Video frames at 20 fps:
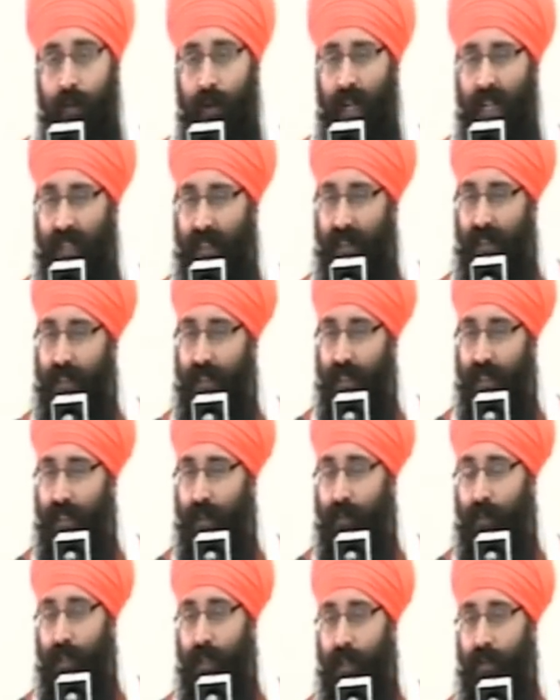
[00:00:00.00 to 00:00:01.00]
Where does the
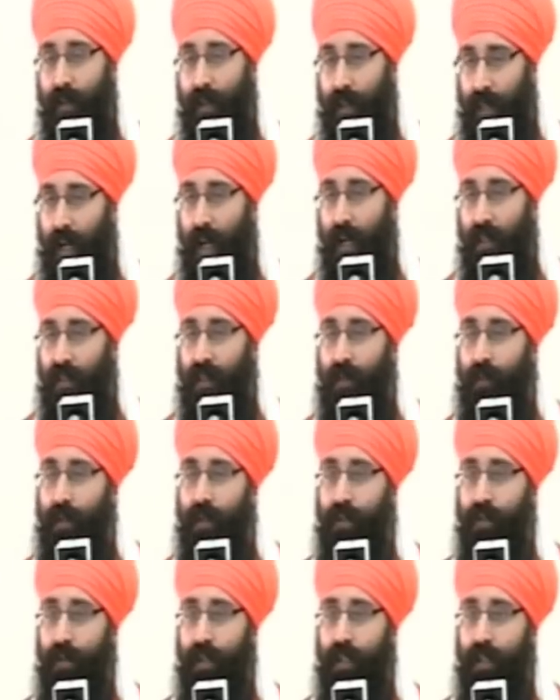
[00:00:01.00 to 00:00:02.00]
discipline of Ardas come
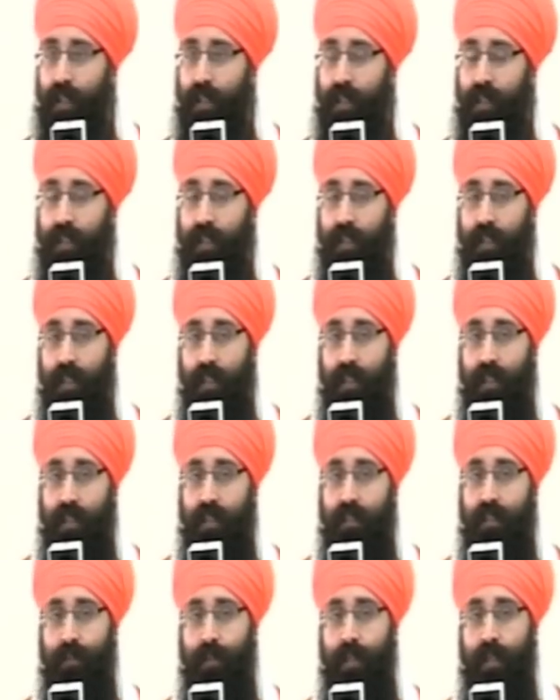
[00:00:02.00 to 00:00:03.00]
into it? The
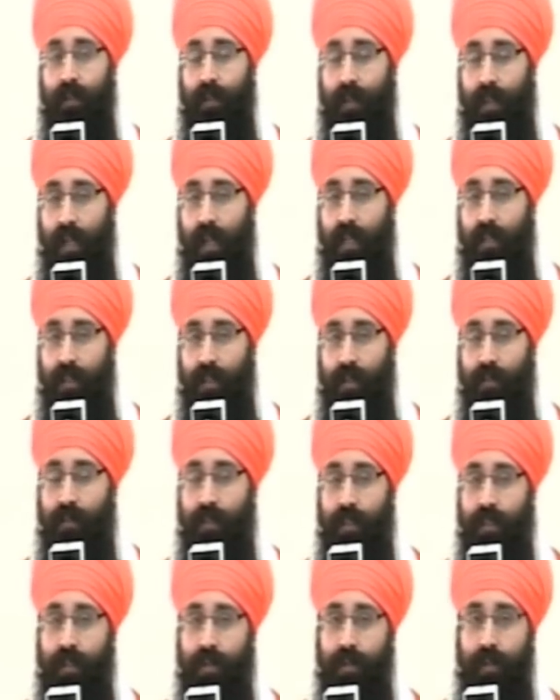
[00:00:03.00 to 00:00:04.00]
discipline of Ardas
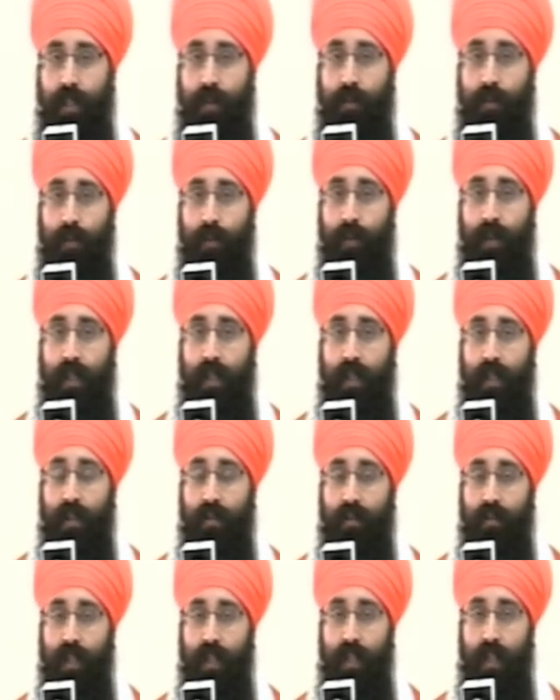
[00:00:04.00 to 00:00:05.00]
comes into it when
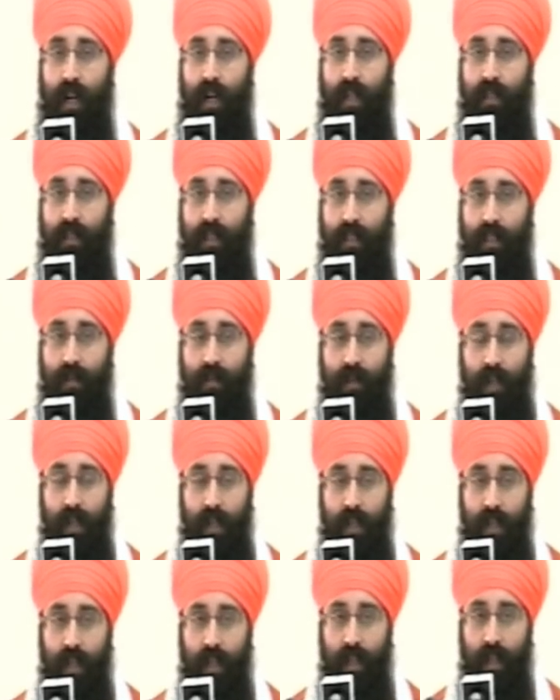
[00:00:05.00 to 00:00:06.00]
we read Asa
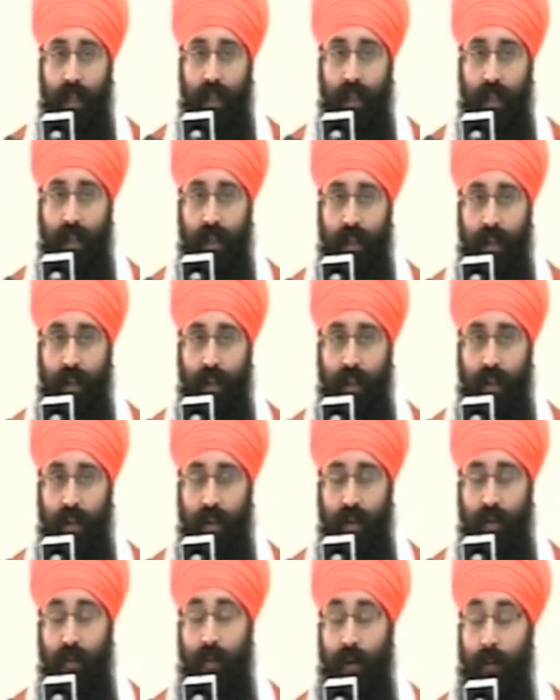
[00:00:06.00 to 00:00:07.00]
Diwar,
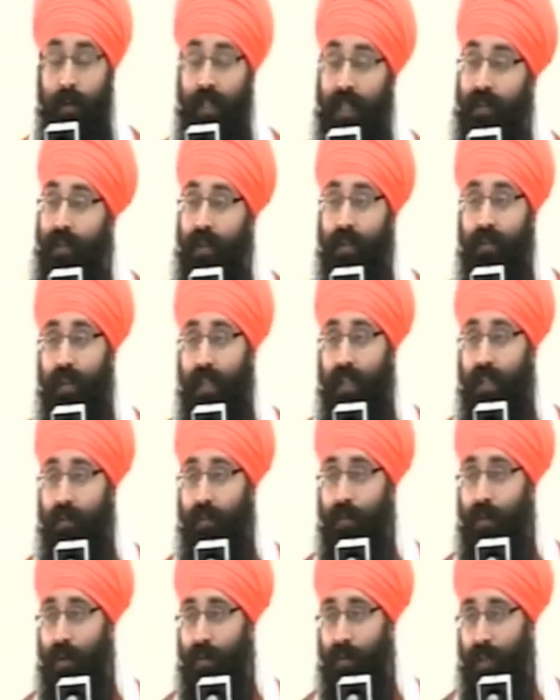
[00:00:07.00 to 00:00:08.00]
or when we even
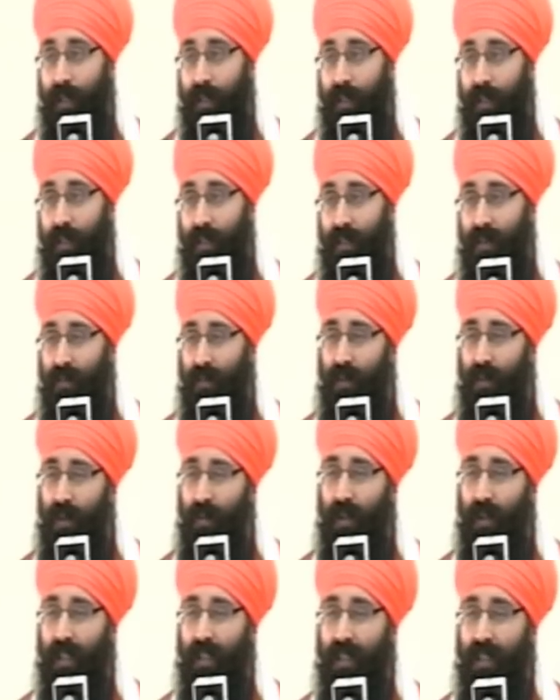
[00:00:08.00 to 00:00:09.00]
read Mool Mantra, because
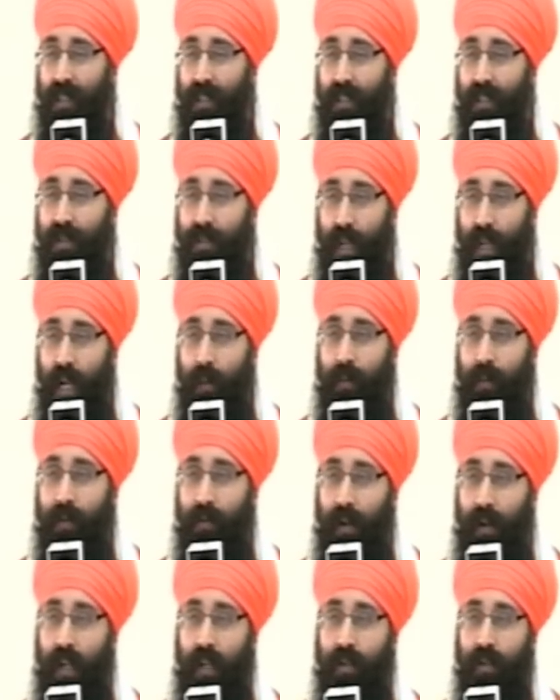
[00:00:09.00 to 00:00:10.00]
Mool Mantra is
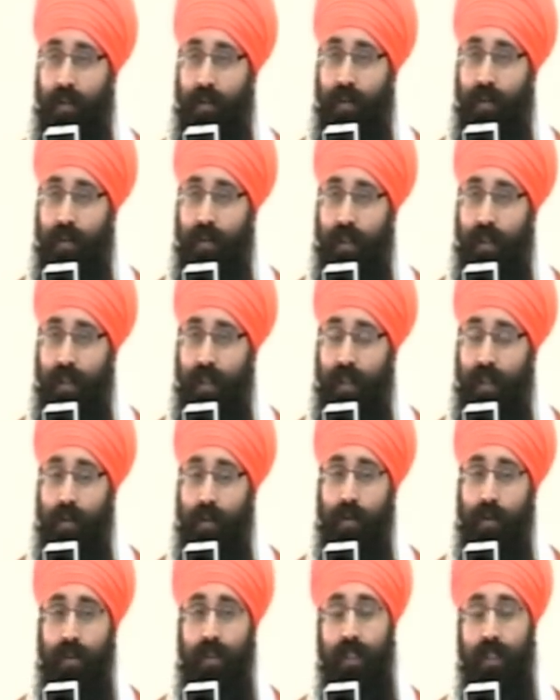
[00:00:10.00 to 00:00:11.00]
describing Vaheguru.
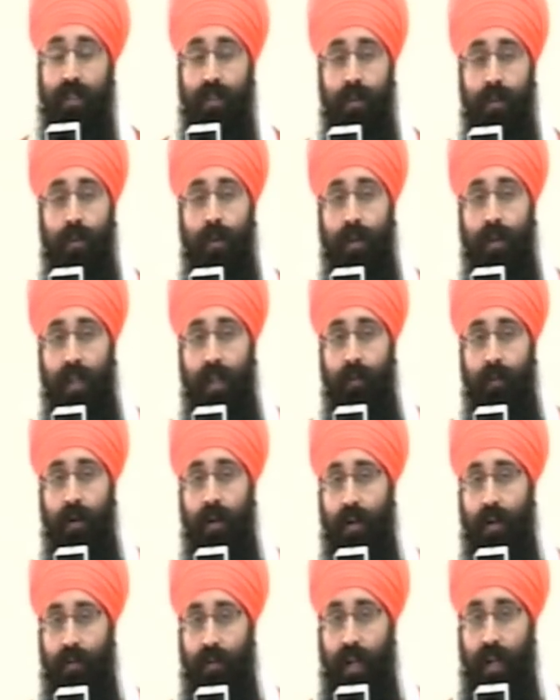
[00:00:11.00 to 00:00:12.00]
Guruji is calling
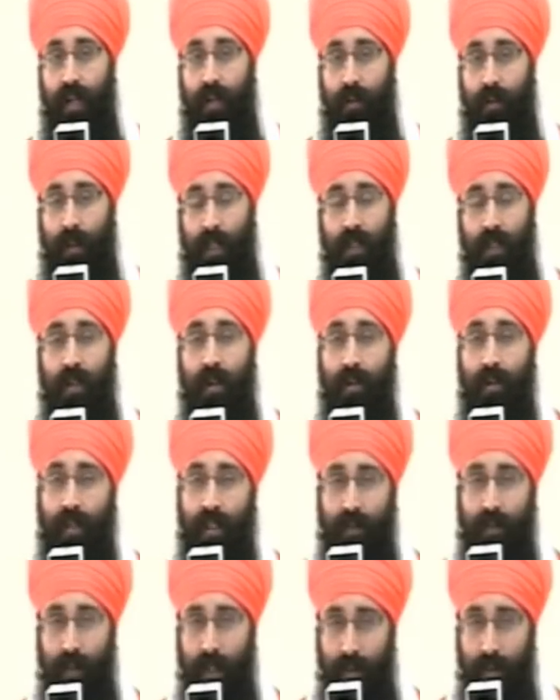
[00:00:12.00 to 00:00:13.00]
upon a Vaheguru. When you
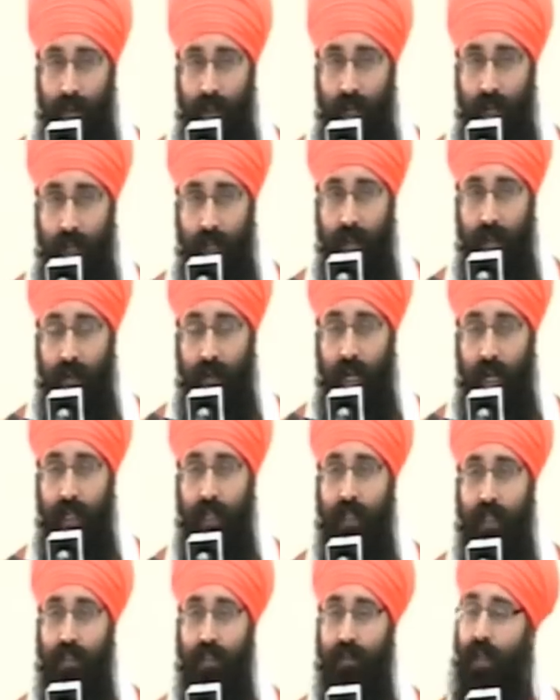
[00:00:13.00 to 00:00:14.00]
notice, when you look at the
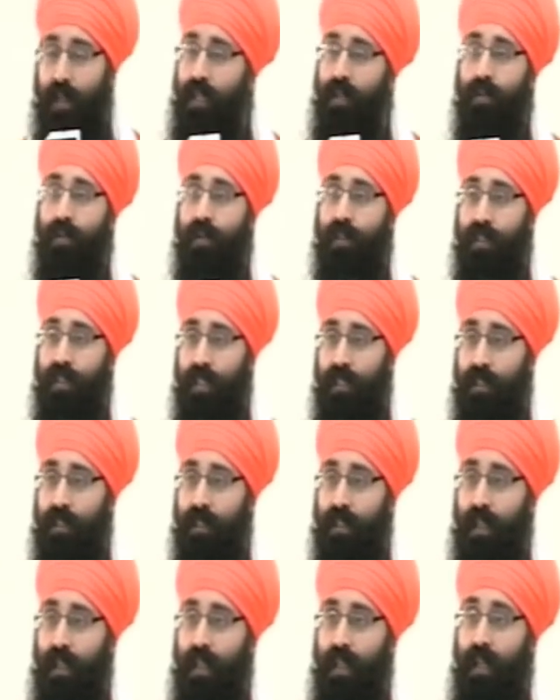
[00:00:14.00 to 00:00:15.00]
writings of any
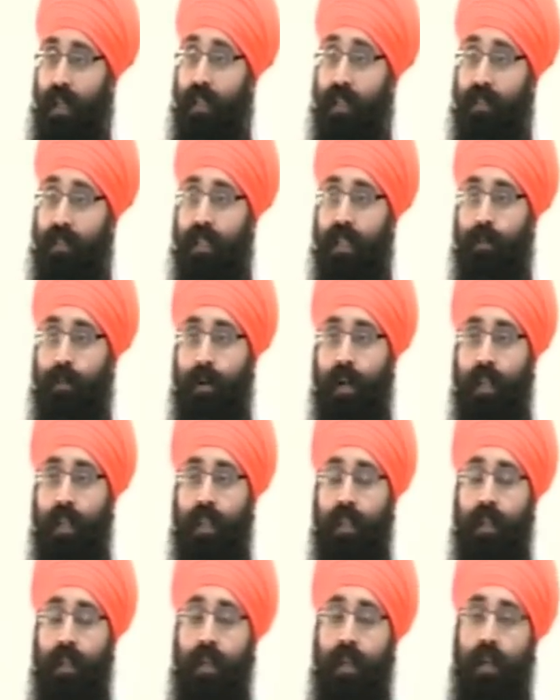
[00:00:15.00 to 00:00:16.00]
Gursikhs in the Sikh
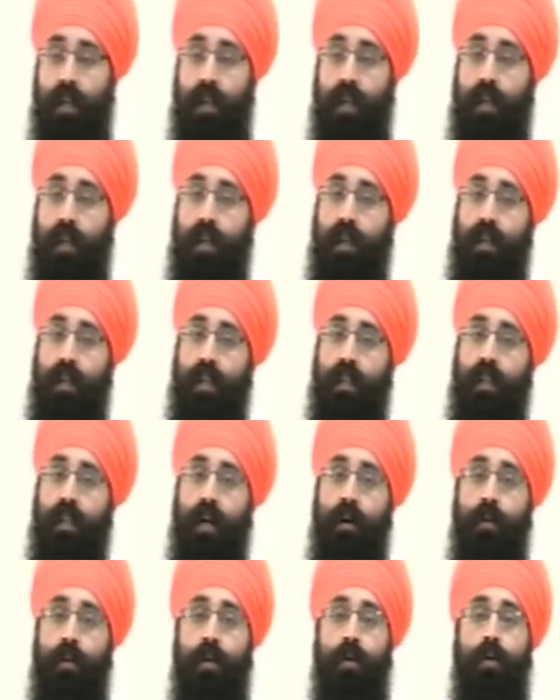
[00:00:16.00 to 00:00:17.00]
Panth,
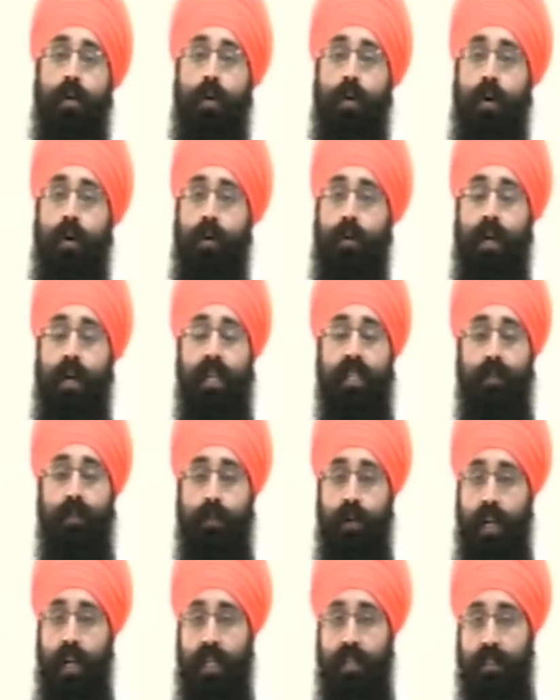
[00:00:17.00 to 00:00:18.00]
they will always
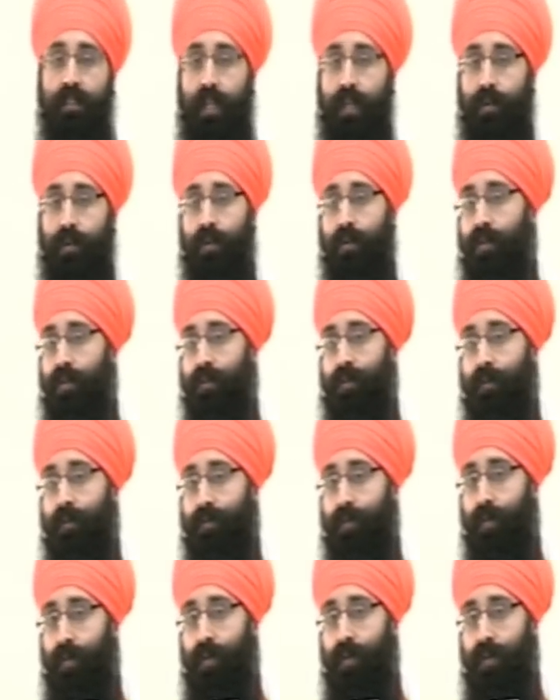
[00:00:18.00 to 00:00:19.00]
praise their Gurus
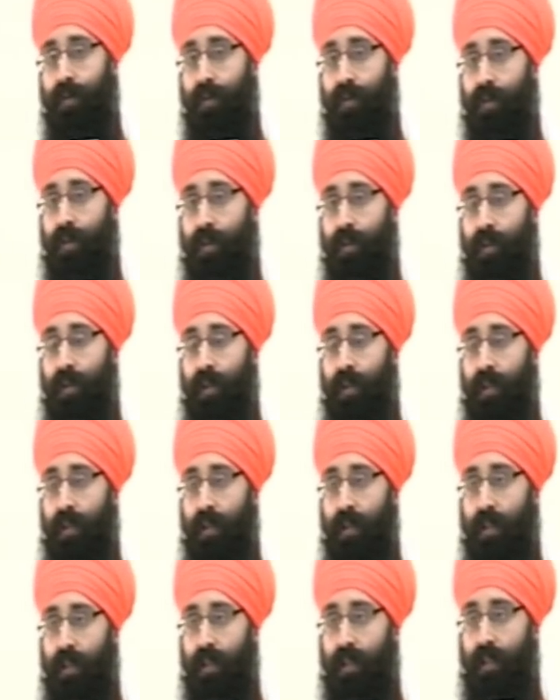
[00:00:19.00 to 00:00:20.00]
before.
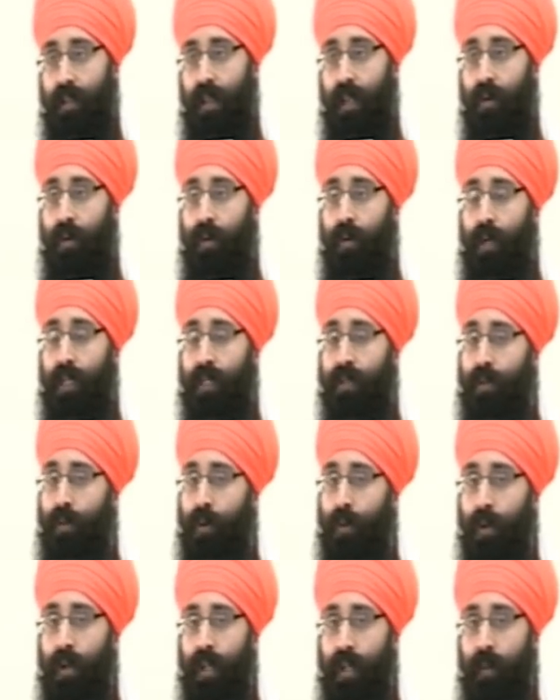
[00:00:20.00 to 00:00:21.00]
They're always
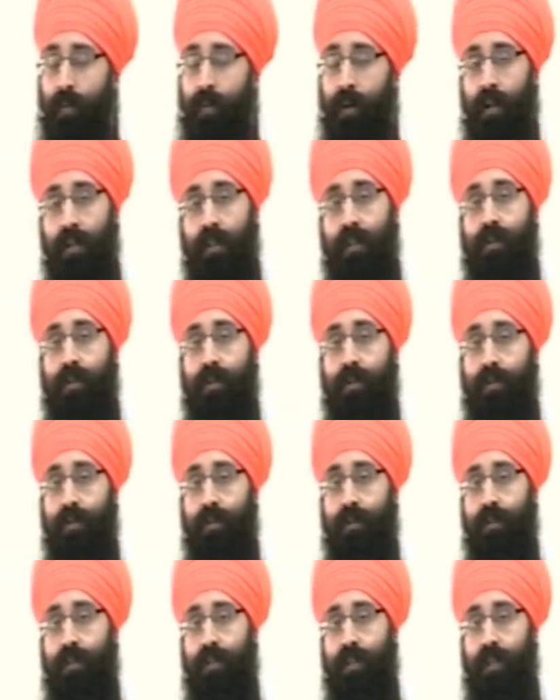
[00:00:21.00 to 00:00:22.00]
calling upon the
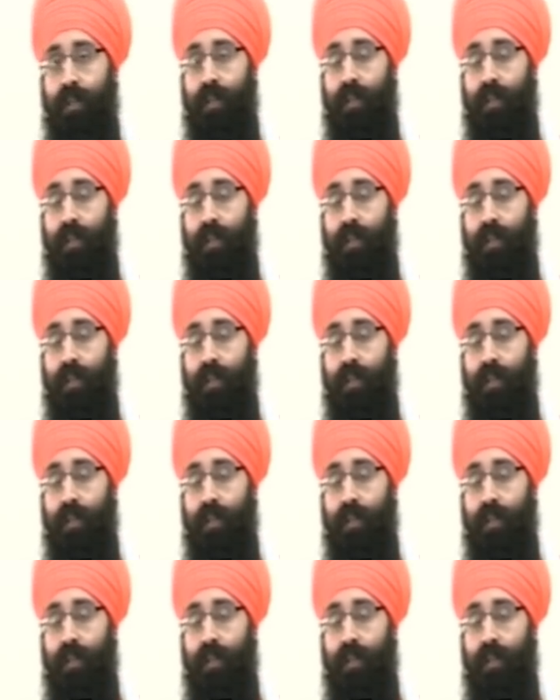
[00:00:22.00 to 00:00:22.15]
Gurus.